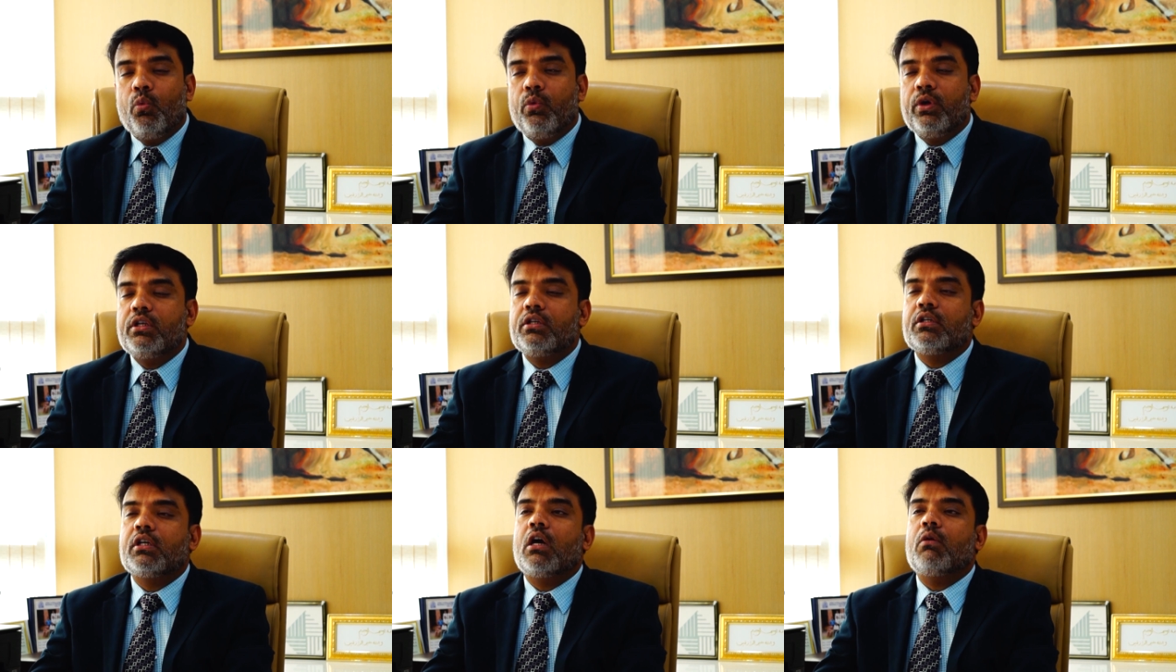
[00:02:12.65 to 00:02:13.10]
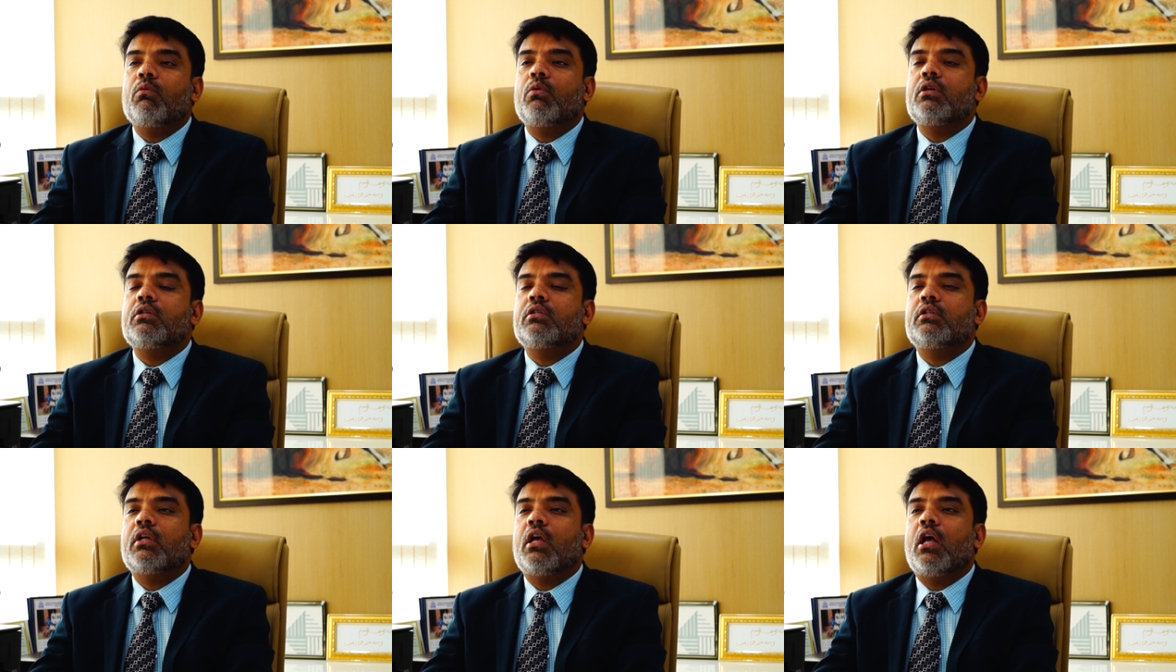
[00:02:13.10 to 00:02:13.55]
which
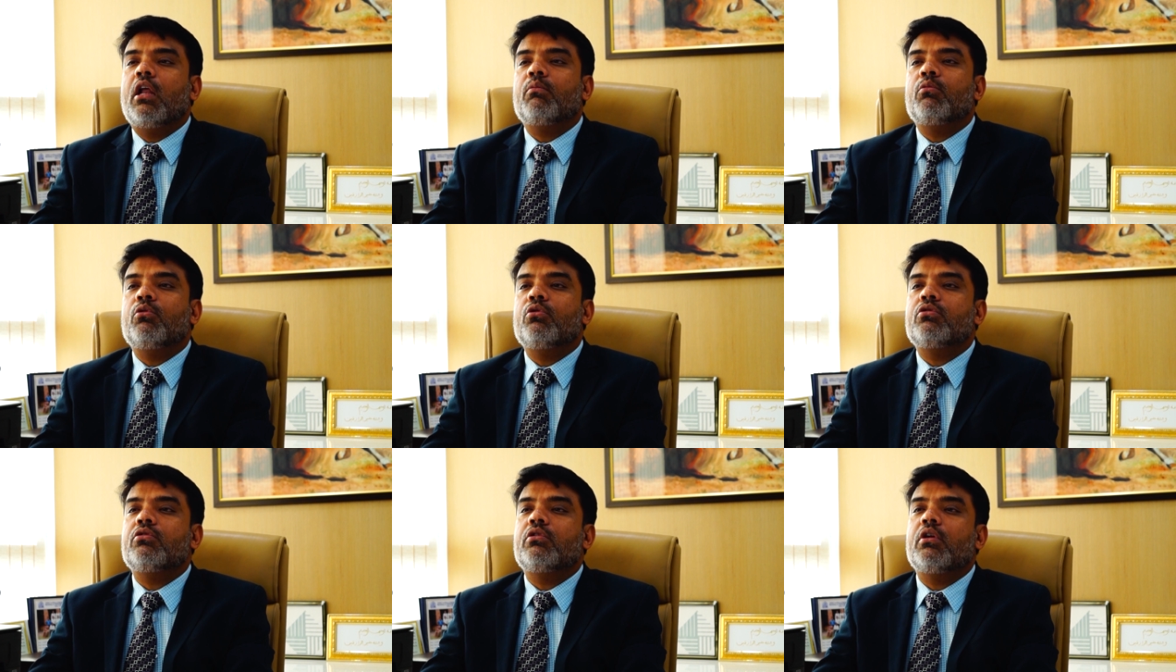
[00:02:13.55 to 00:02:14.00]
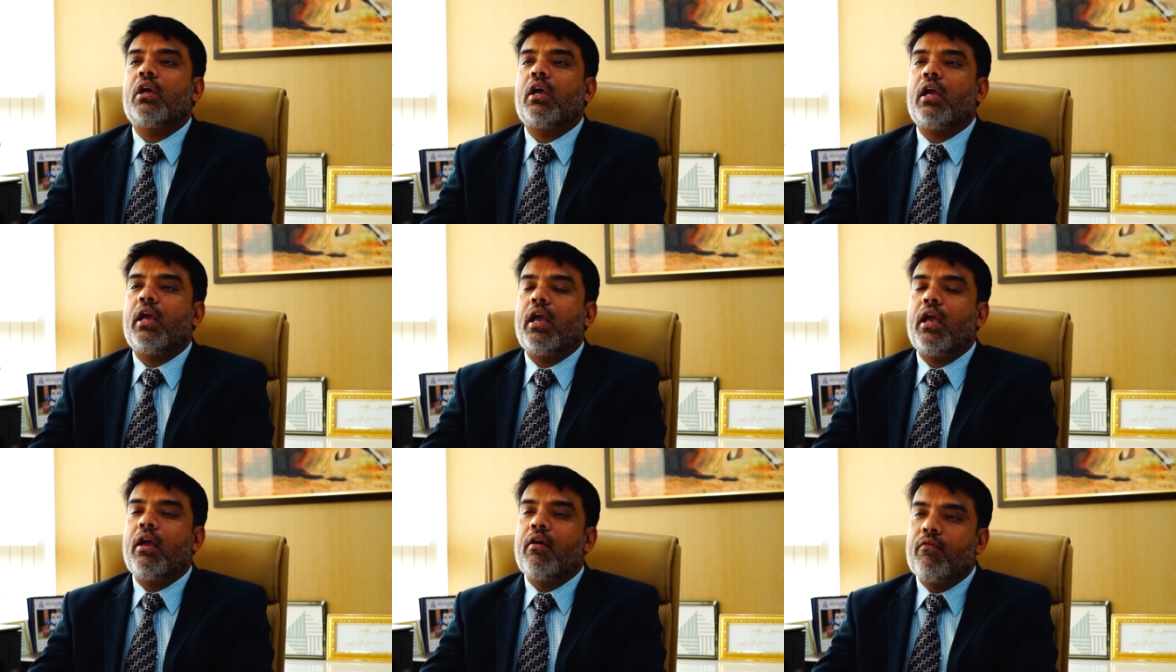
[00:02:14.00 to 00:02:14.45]
covers almost
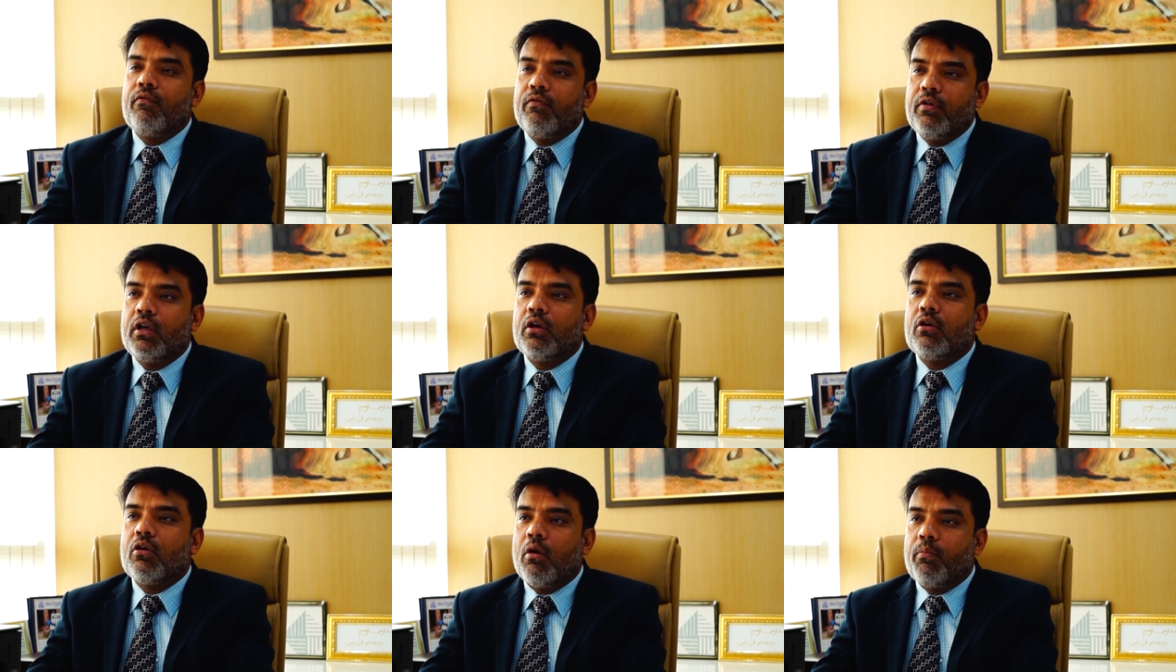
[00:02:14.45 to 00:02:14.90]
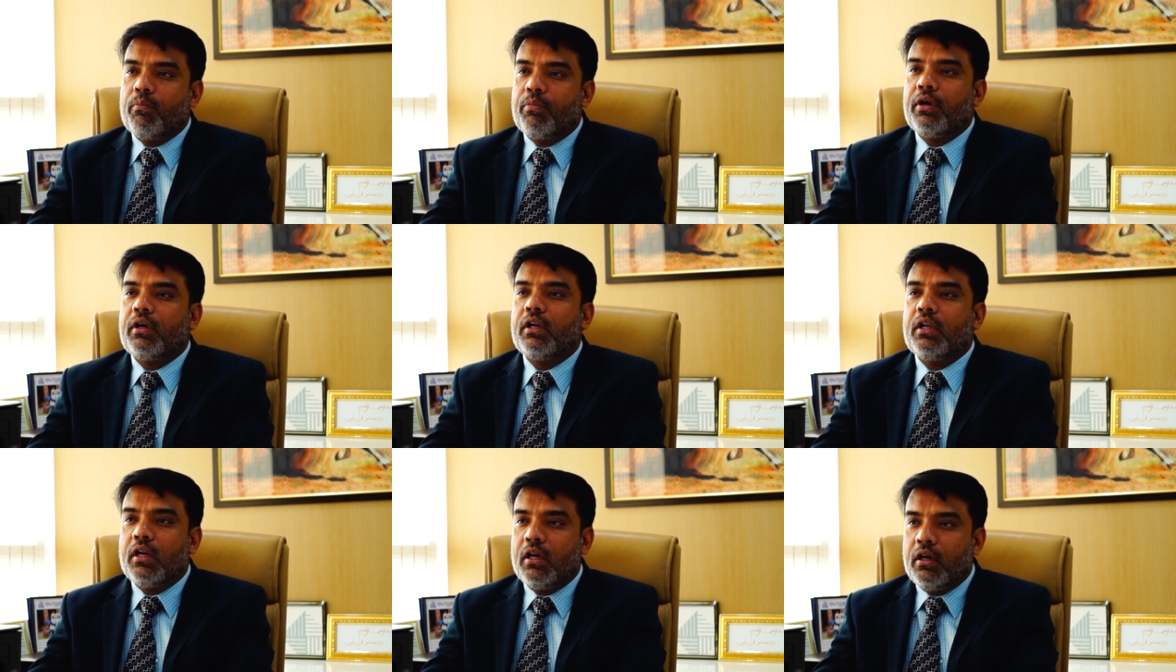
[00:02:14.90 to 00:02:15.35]
every
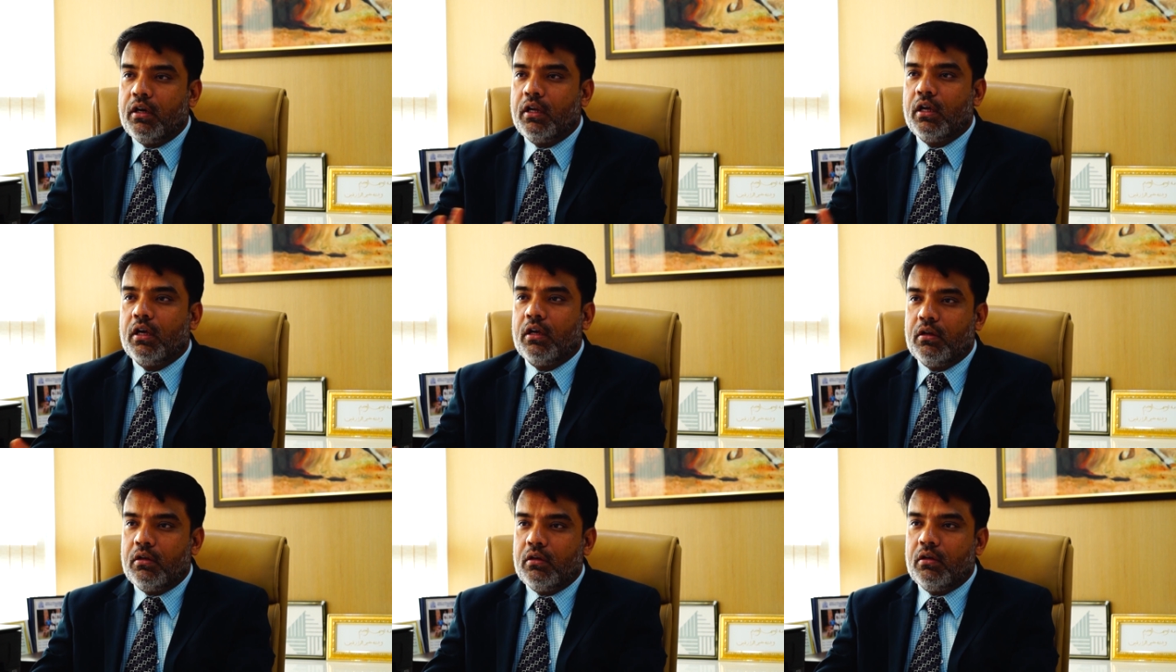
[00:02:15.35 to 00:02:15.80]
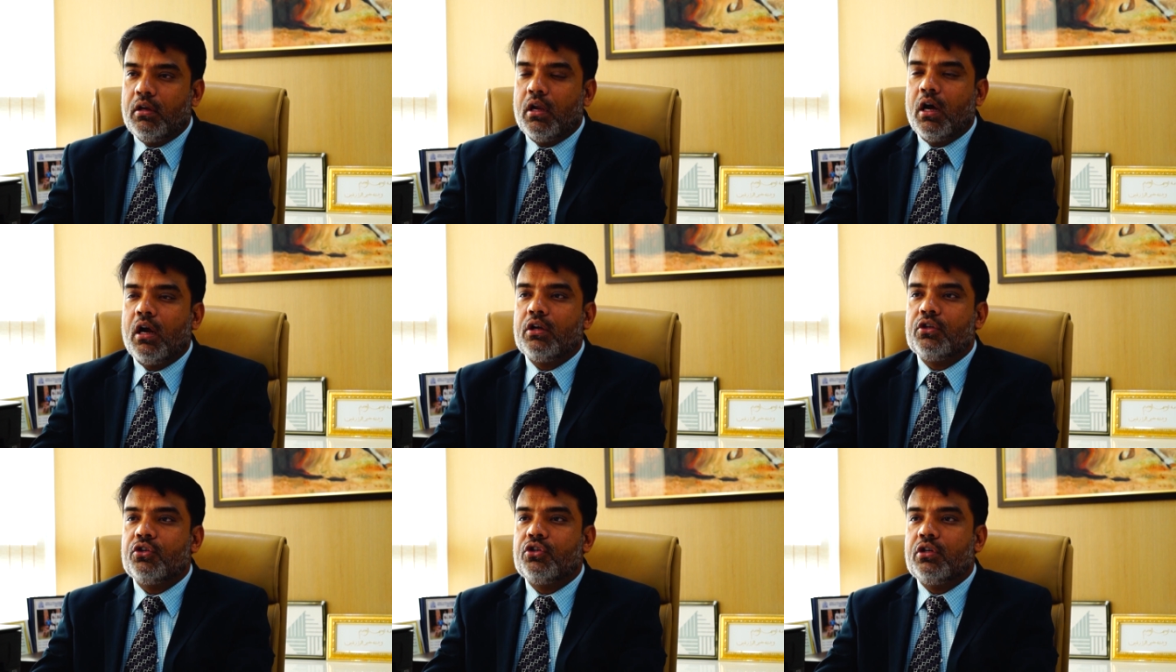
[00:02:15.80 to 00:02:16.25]
corporate in India,
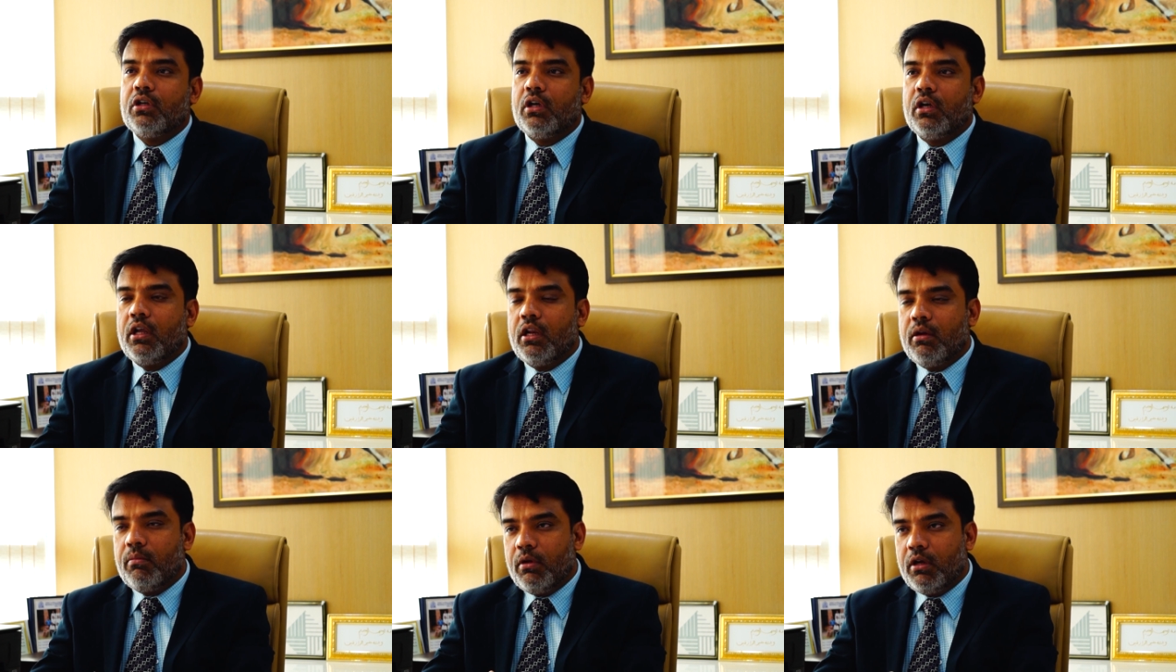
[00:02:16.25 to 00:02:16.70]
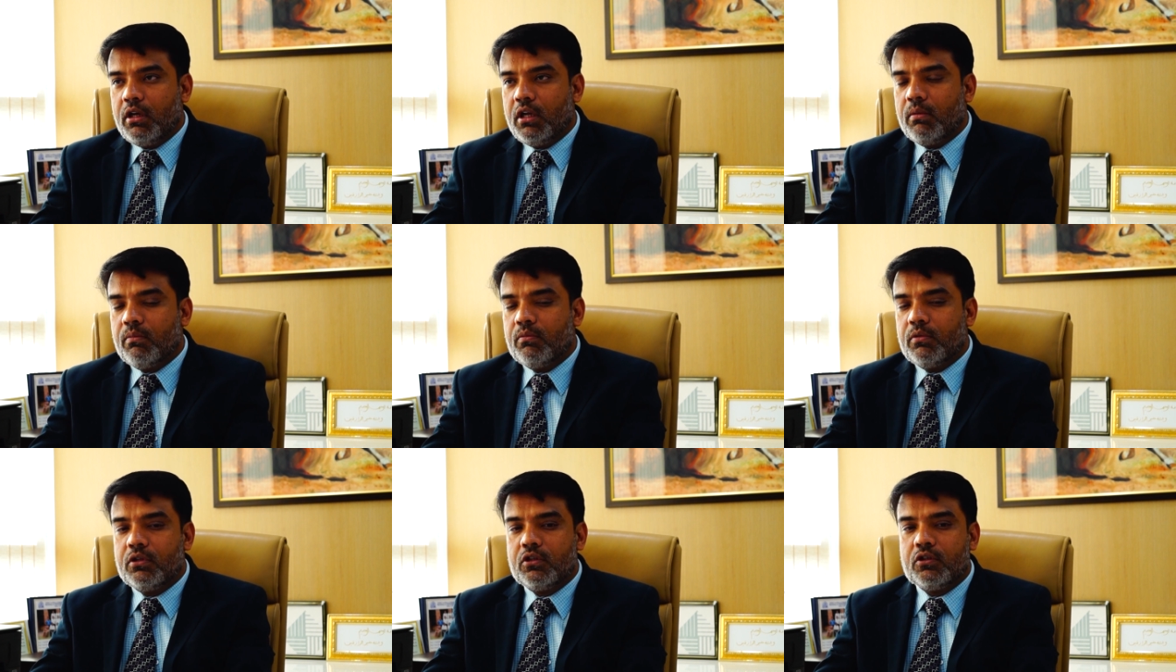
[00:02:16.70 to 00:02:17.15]
large and
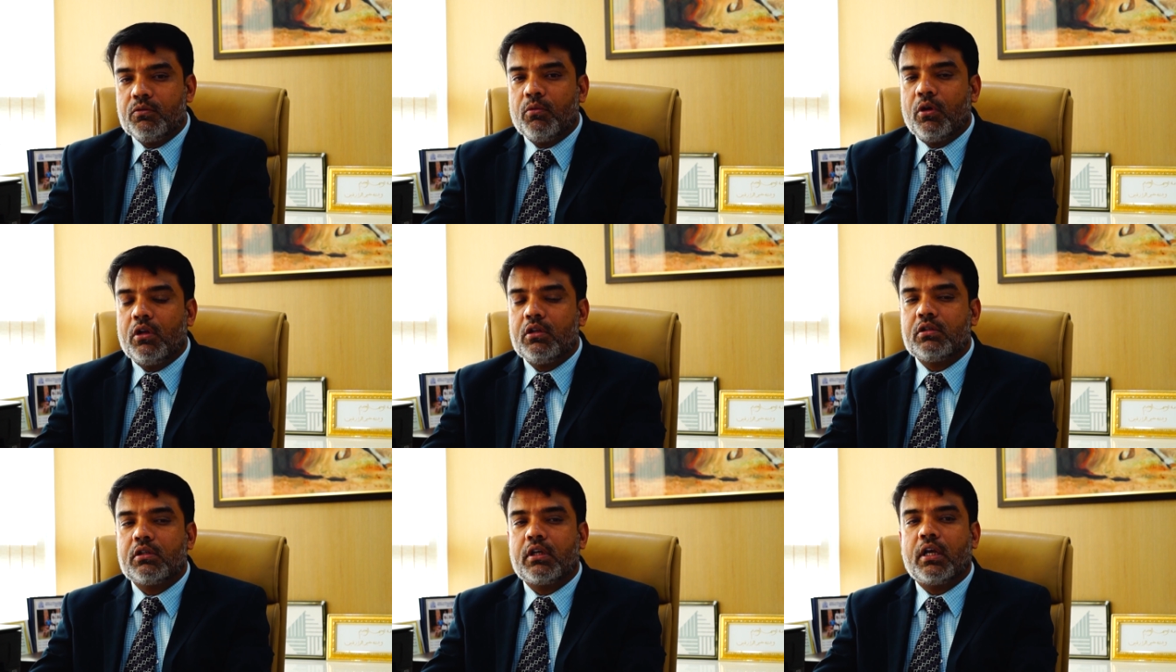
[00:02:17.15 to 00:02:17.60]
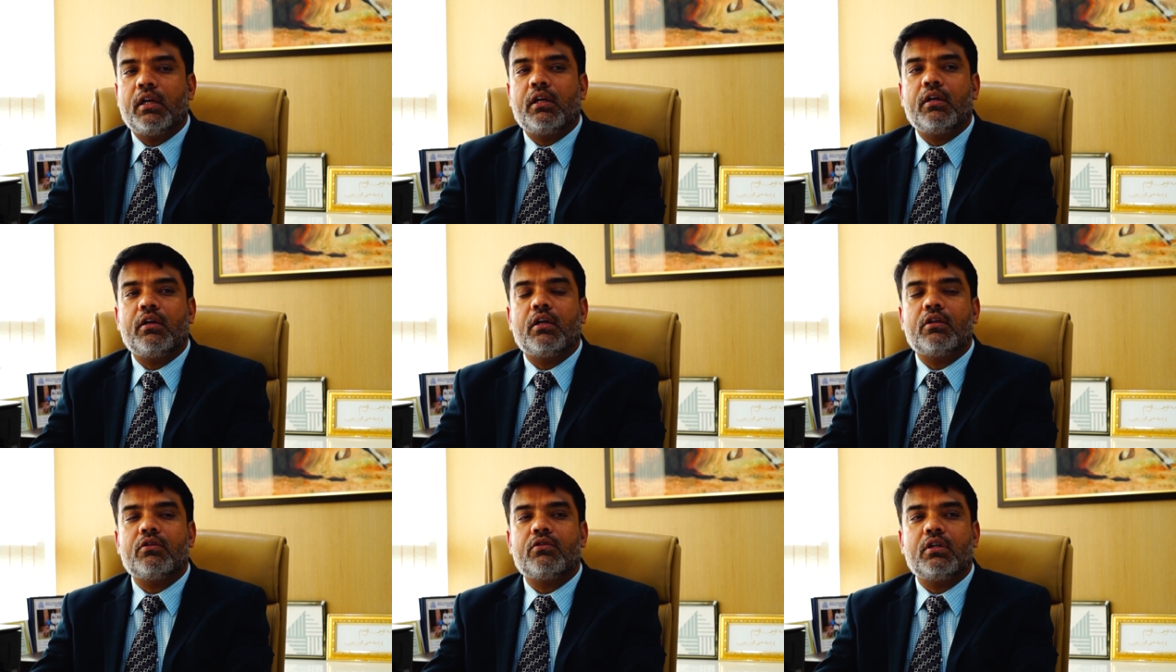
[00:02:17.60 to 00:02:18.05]
medium and small scale
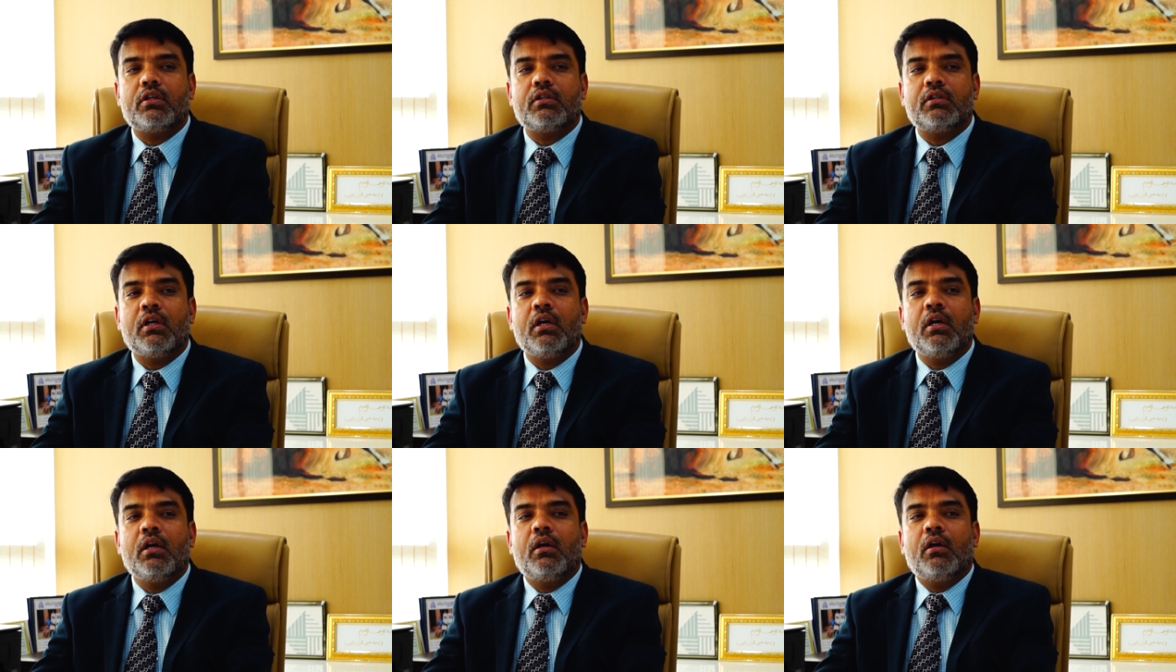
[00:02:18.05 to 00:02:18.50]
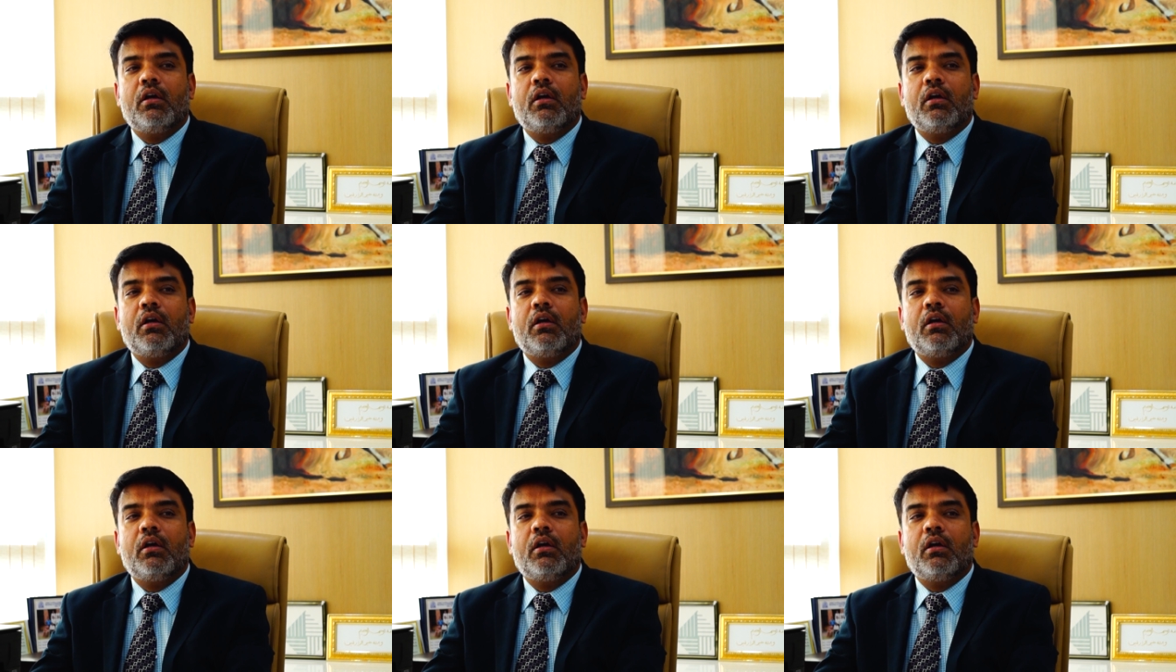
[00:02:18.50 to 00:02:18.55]
industries,